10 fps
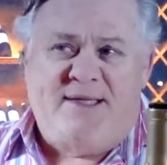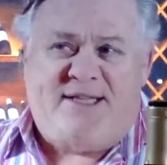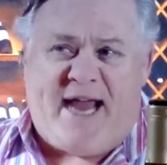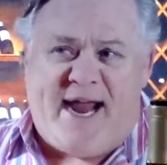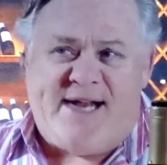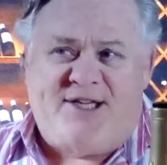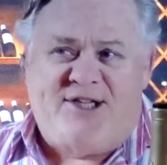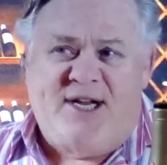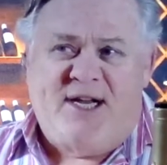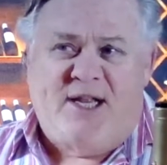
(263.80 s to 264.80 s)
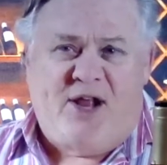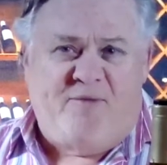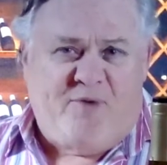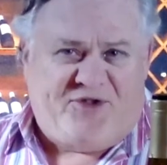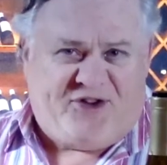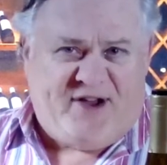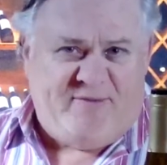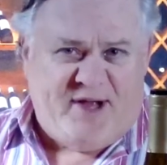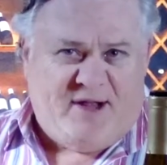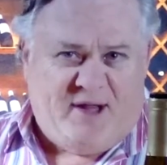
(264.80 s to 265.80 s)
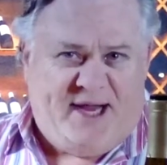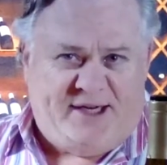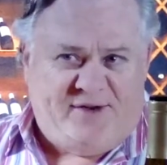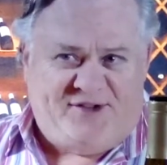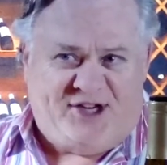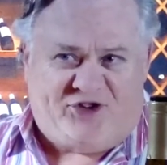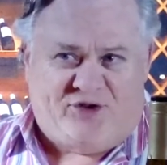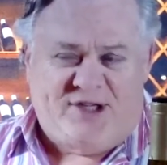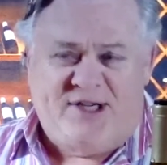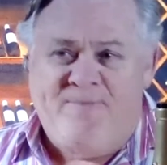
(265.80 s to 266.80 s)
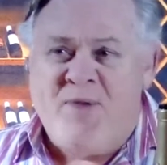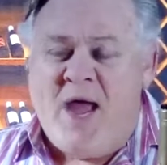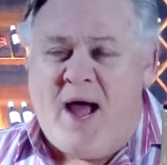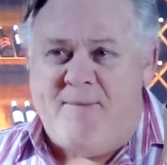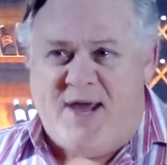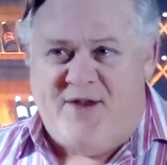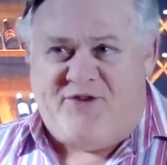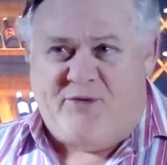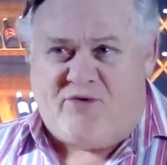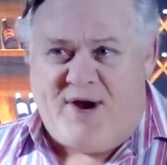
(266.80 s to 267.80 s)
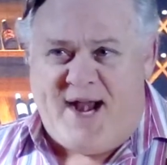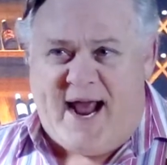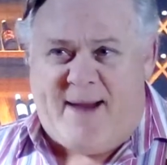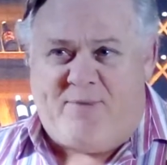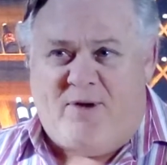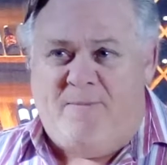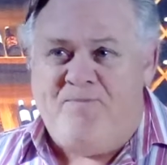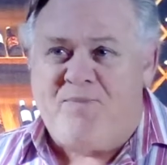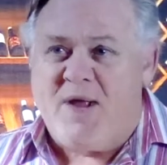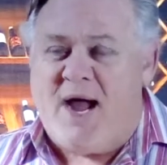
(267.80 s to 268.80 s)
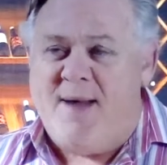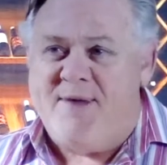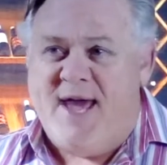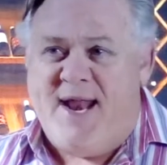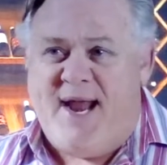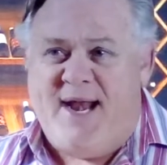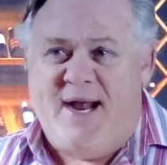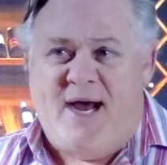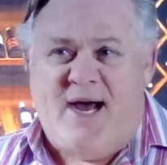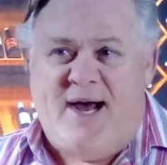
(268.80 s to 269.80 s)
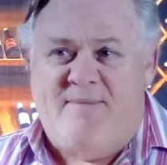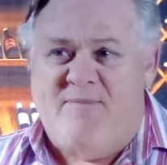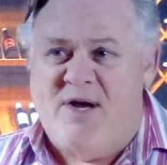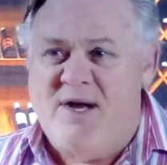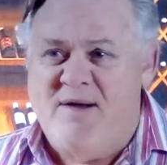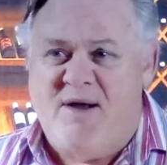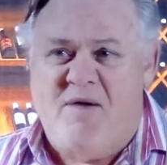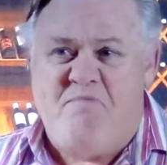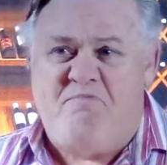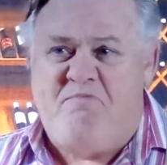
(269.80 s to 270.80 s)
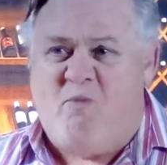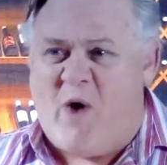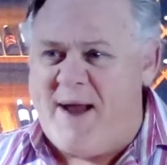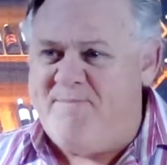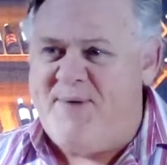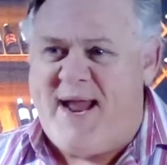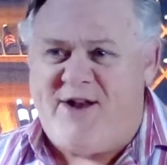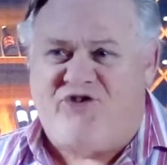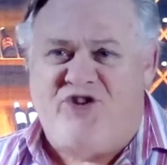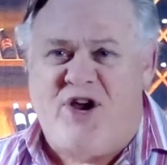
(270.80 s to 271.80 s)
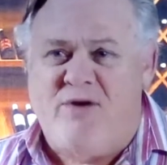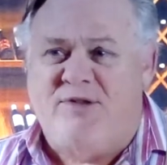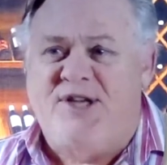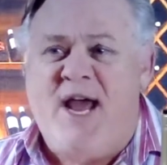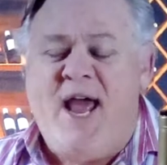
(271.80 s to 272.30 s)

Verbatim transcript: taste, little, which gives me a little hint of citrus. I'm getting some green apple. I'm getting um, white peach notes,